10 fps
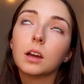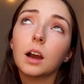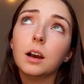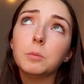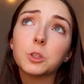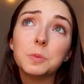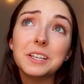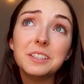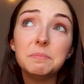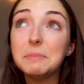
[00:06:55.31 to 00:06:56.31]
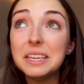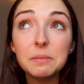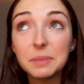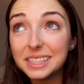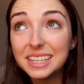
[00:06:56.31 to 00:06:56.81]
Um, just because
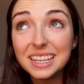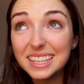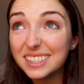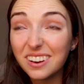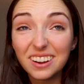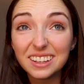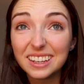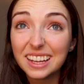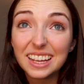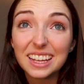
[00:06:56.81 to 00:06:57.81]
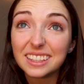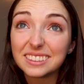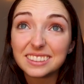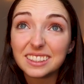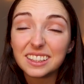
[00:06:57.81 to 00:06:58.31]
being busy is not
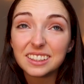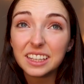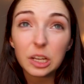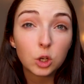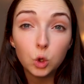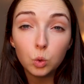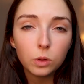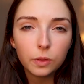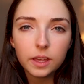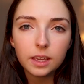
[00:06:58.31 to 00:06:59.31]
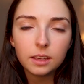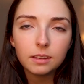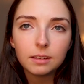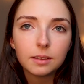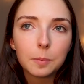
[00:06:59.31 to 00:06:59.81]
like a cool
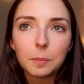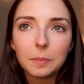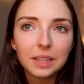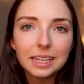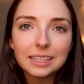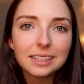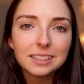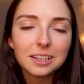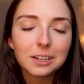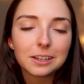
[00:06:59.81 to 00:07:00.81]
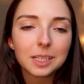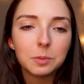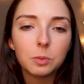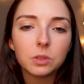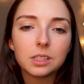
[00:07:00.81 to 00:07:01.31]
thing like it is here, because
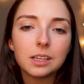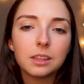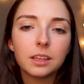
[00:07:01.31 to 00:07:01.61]
people say